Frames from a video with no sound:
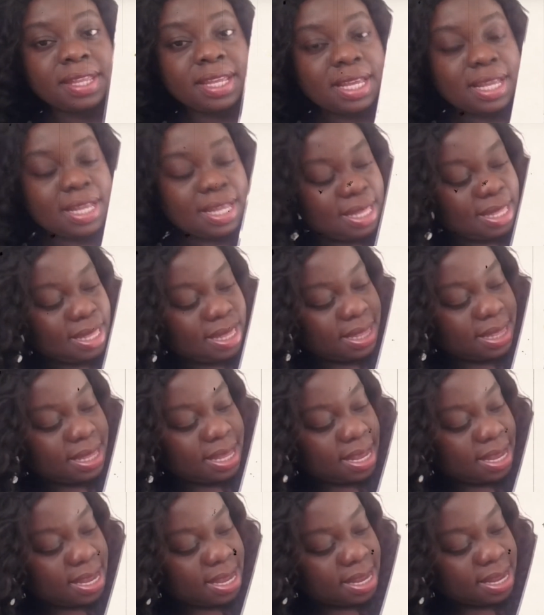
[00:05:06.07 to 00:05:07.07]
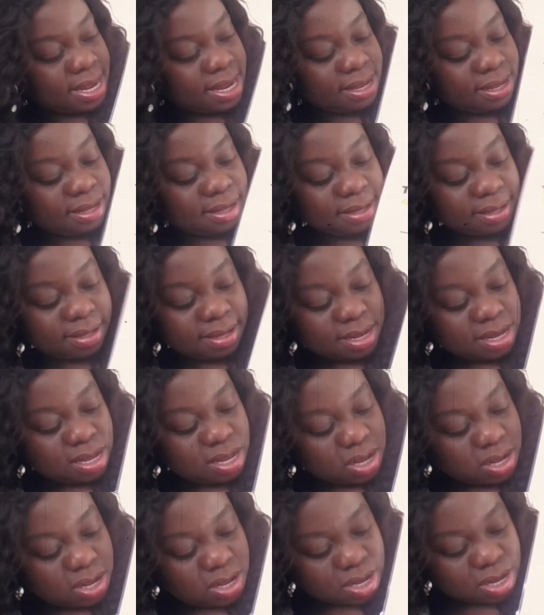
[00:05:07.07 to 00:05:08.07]
and then
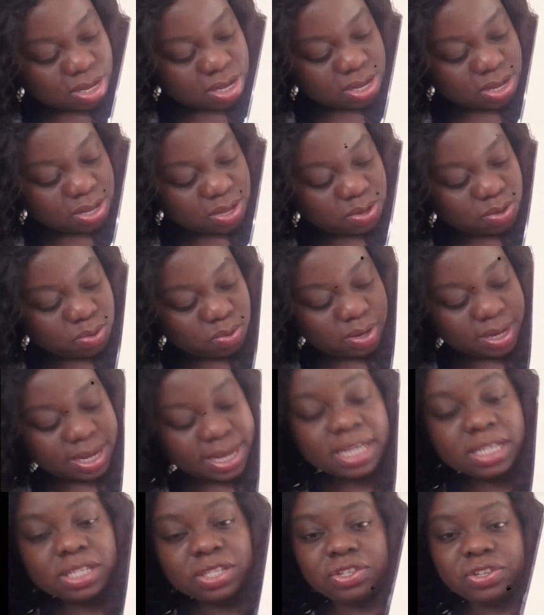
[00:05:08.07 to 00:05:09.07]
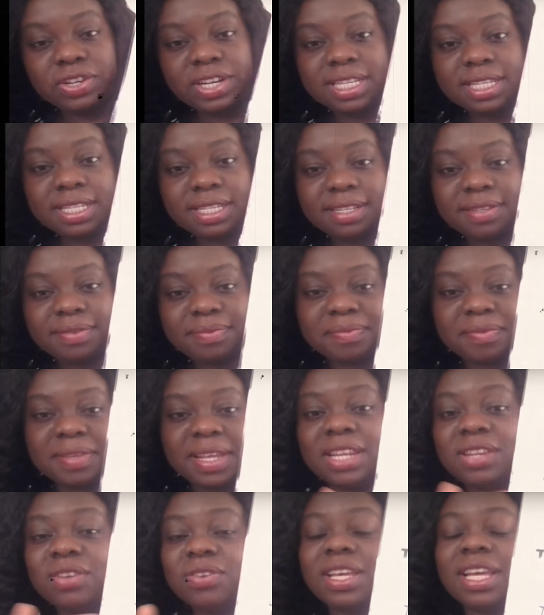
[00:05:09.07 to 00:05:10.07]
you get dressed and
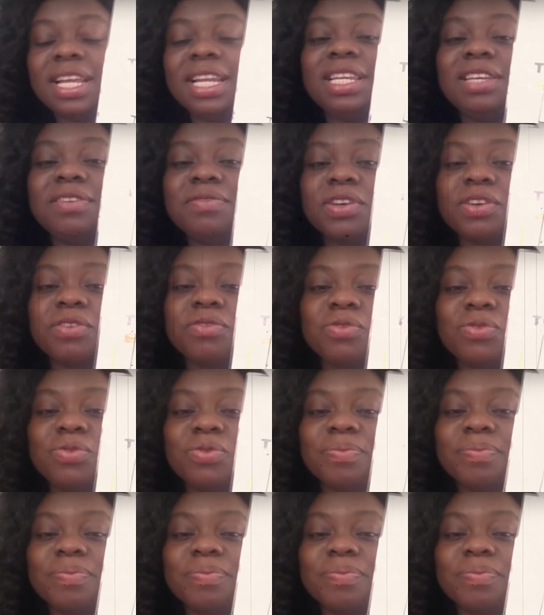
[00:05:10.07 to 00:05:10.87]
you can leave your room.